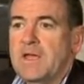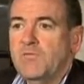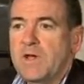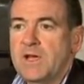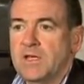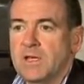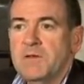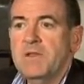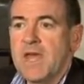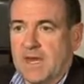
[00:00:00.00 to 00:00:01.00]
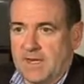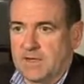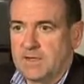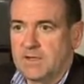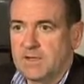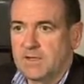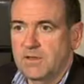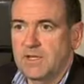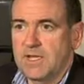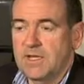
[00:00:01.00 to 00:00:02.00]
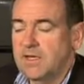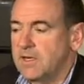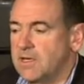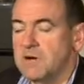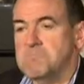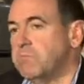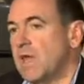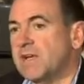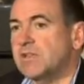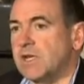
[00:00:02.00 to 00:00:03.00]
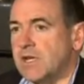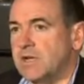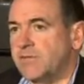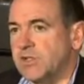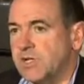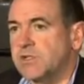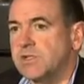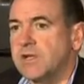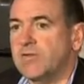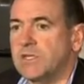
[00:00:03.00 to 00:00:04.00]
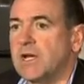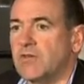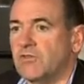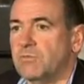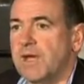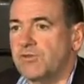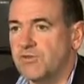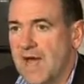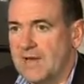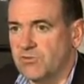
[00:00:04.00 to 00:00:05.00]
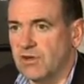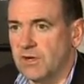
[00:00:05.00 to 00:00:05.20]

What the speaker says: if we eliminated the complexity of a 67,000-page tax